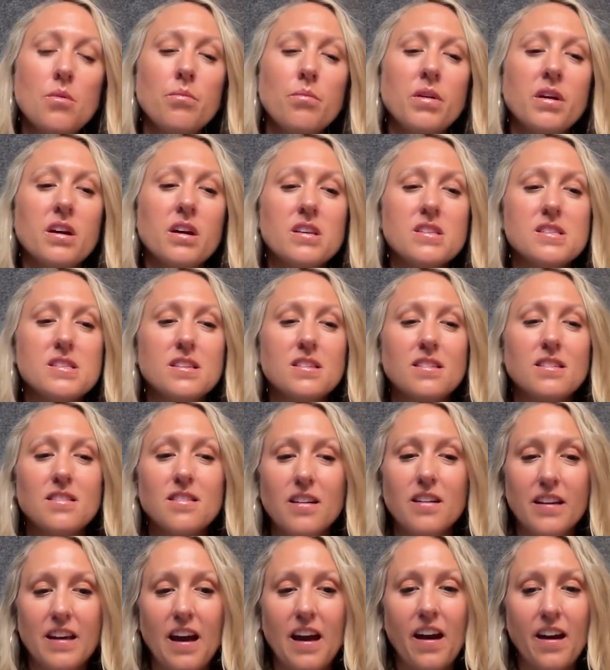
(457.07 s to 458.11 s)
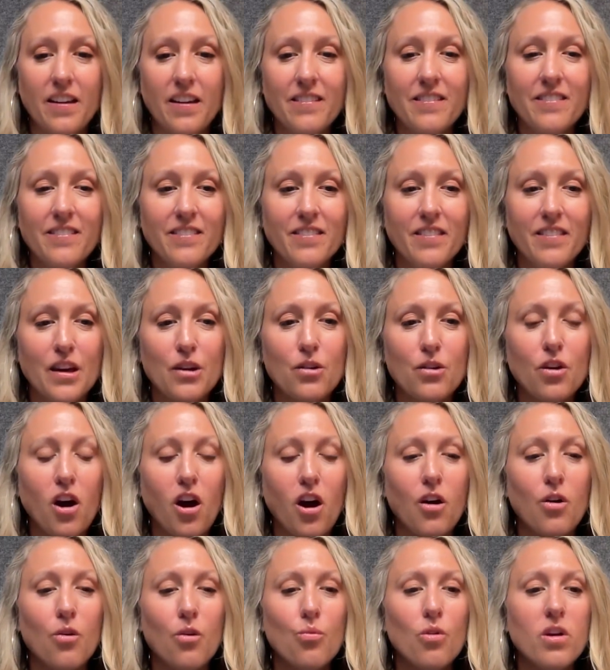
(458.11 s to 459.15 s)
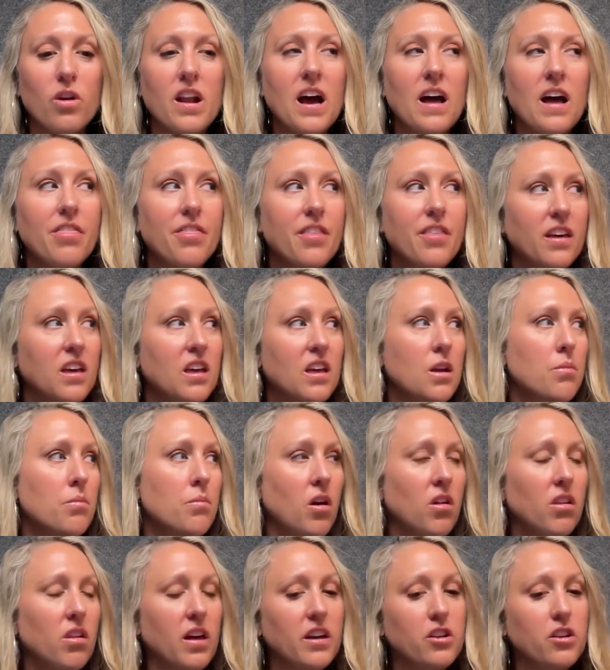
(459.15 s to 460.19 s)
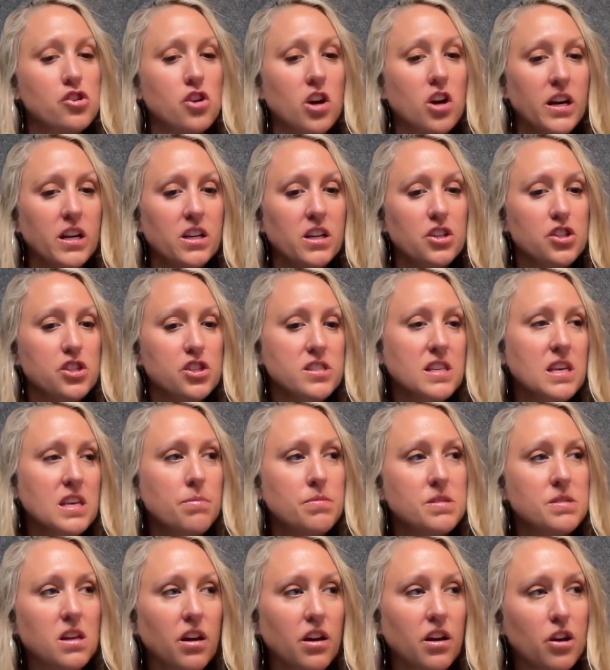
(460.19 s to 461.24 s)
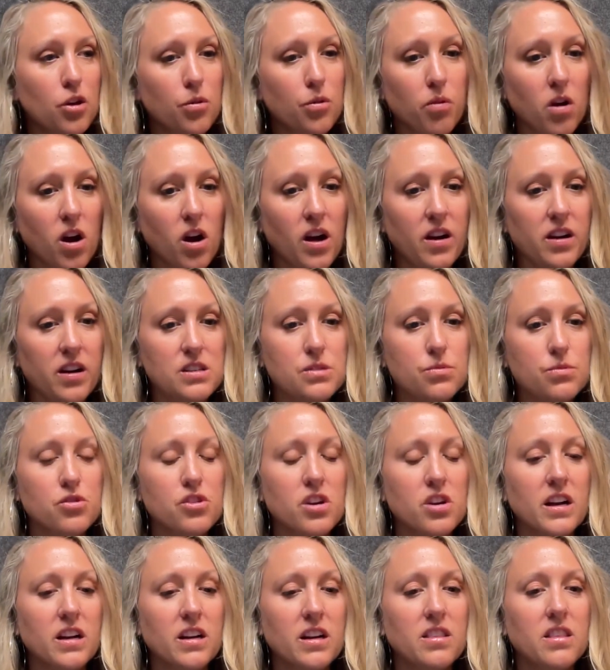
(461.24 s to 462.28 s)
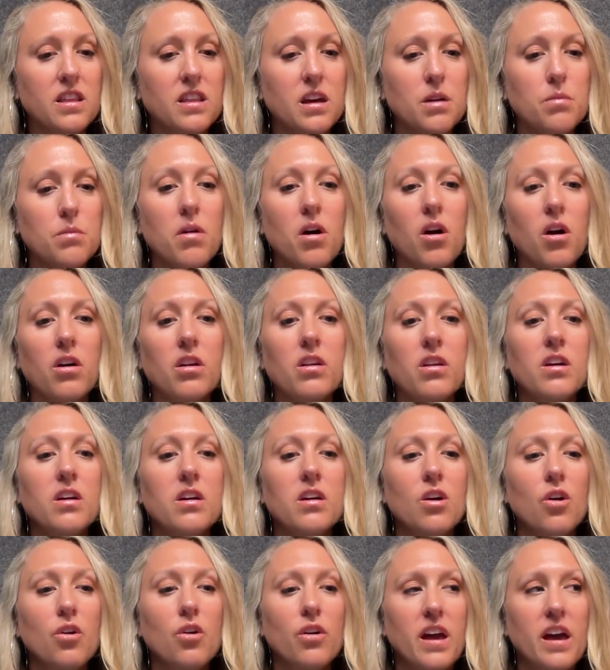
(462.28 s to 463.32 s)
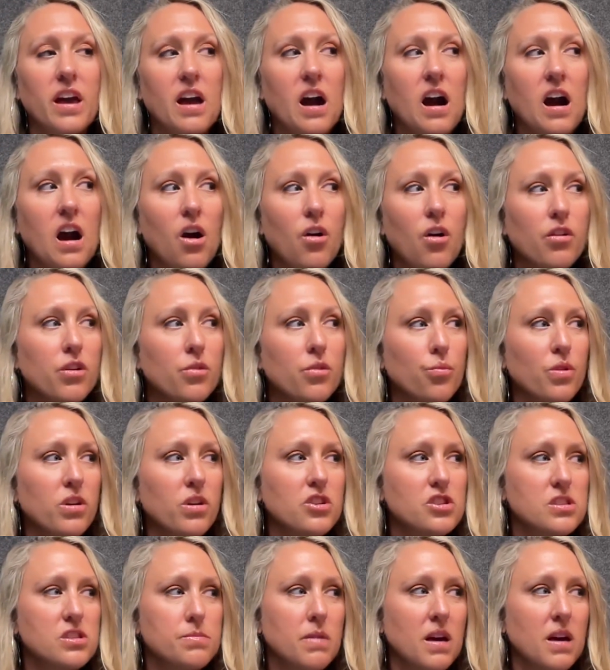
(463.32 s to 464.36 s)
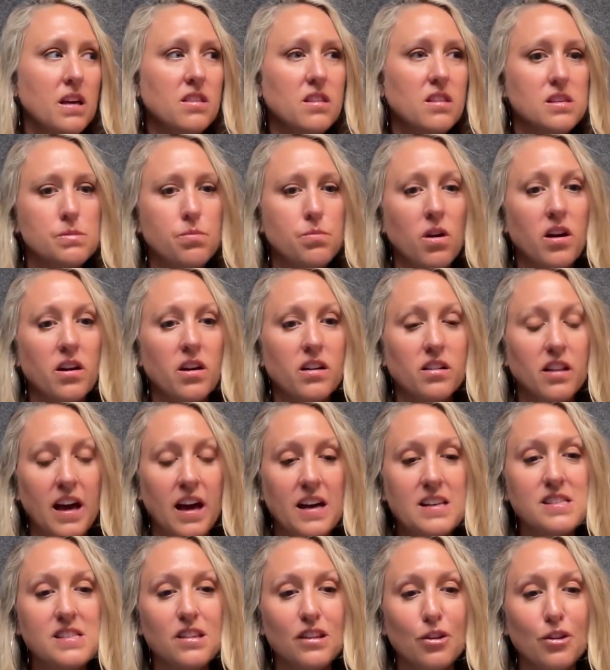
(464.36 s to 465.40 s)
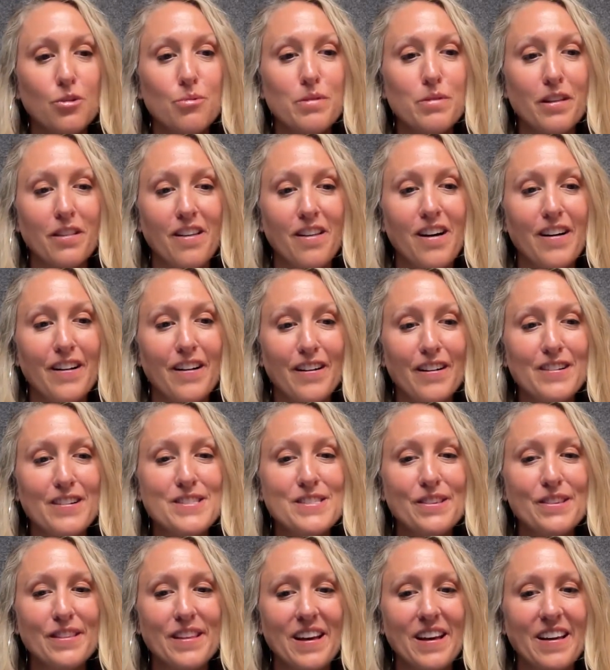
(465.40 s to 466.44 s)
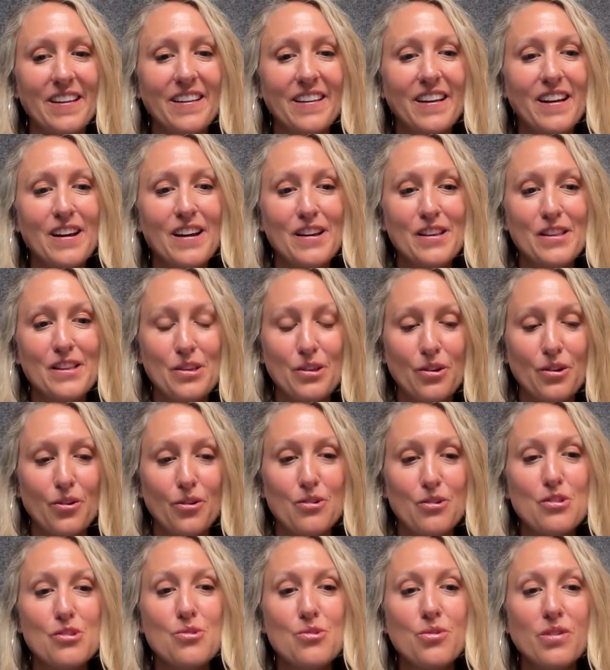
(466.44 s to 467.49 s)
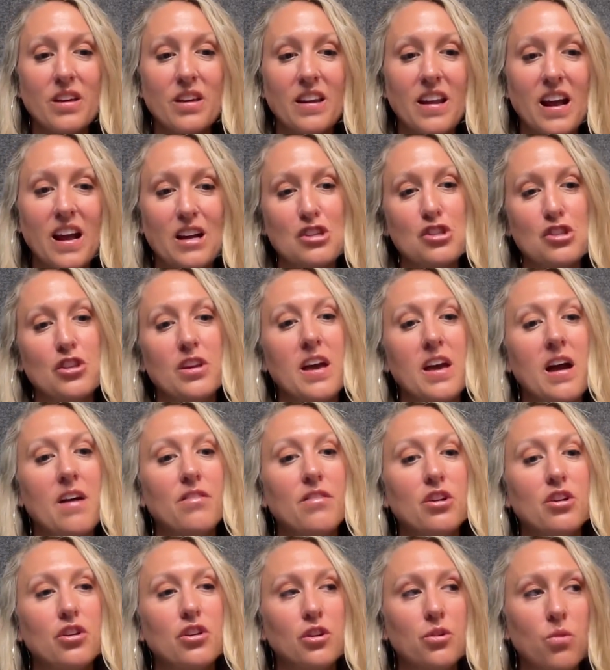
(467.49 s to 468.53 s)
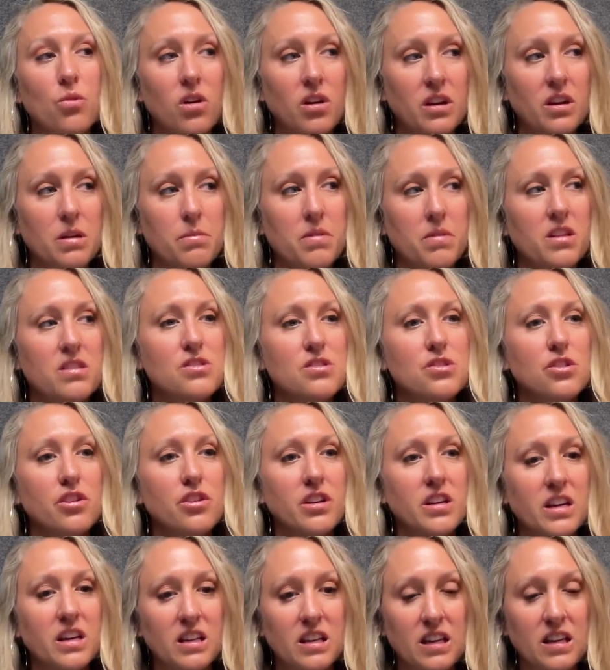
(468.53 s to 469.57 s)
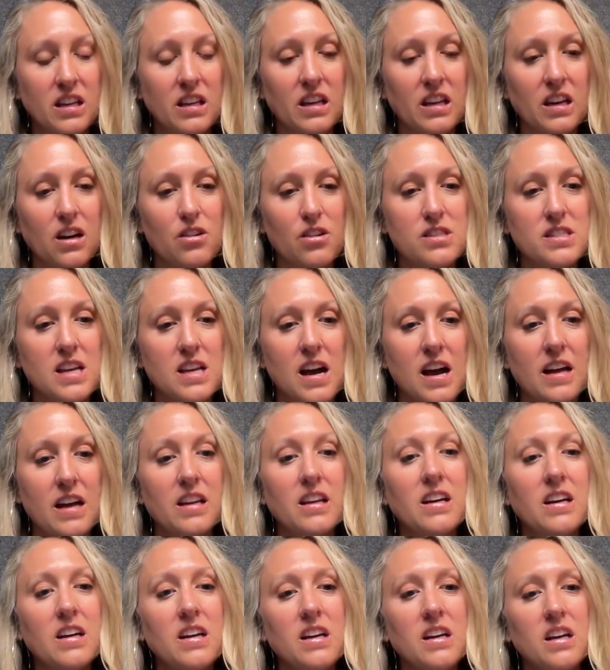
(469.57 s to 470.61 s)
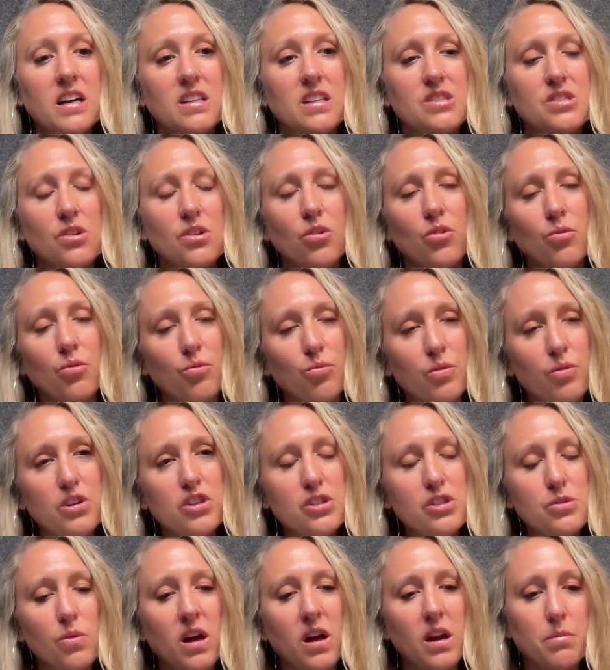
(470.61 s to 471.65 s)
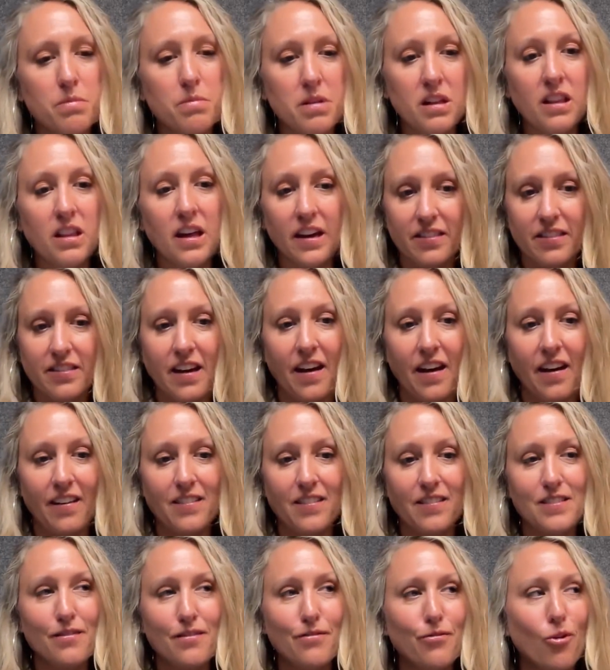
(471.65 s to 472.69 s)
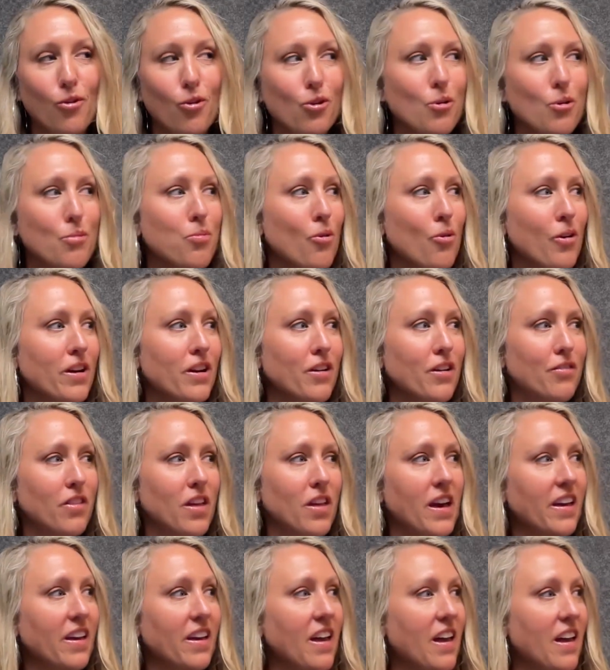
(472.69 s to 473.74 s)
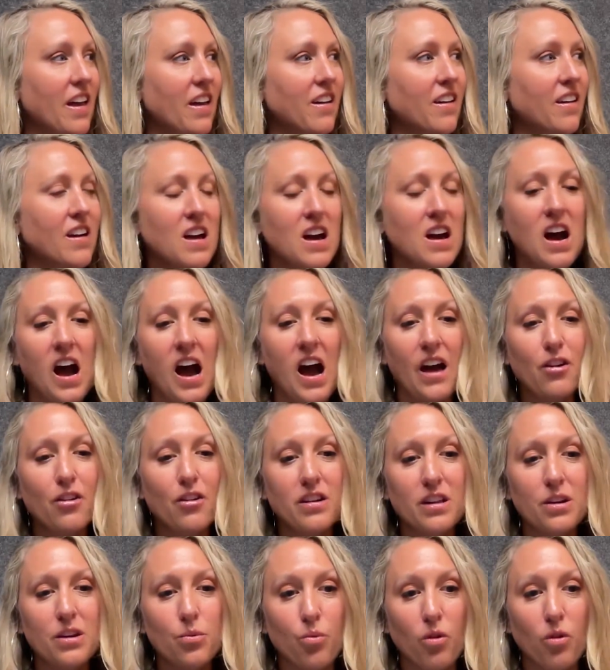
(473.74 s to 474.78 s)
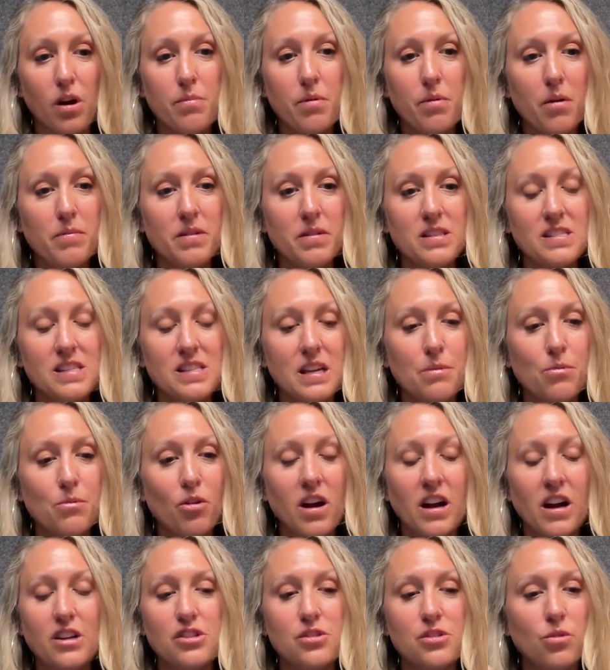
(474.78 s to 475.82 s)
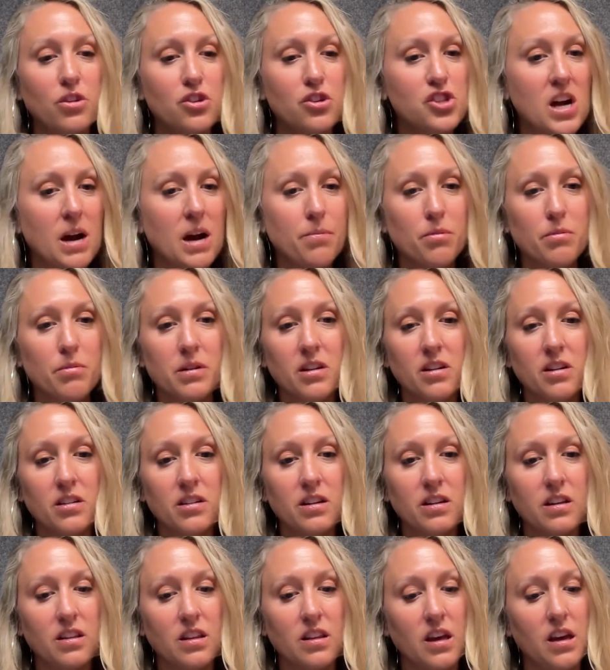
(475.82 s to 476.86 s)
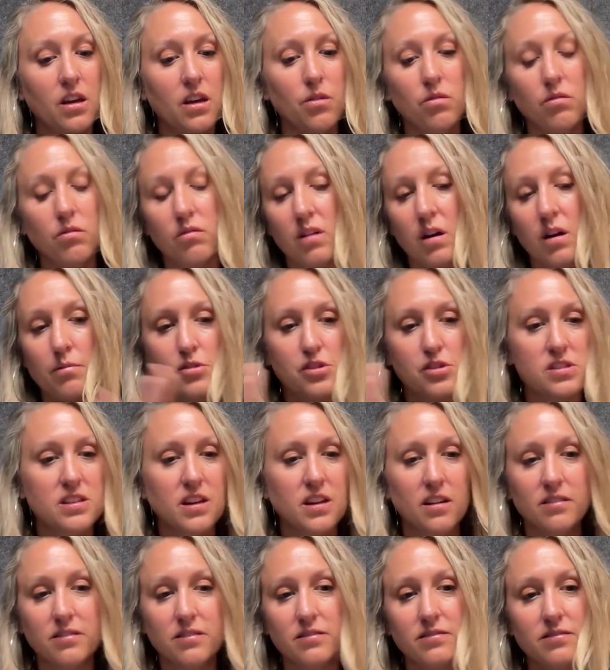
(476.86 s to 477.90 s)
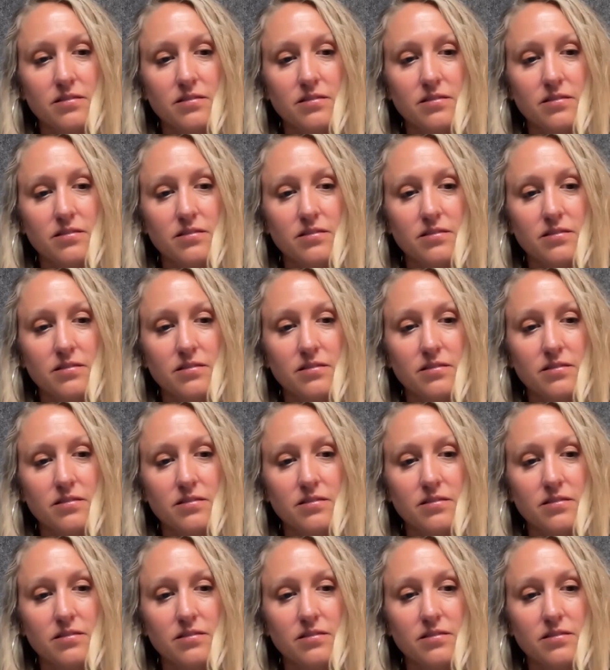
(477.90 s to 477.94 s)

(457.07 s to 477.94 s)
Because right. again, like our, we're not thinking yeah. about like trying to just keep selling you products. We're trying to think about okay, how can we just make this product last a little bit longer so that you know you can actually have a good quality mitten so your kid can get outside. And so we just want to be like that focal point of like, hey, I don't need to worry about mittens anymore. I just go to Chopper Mill and like I'm just set.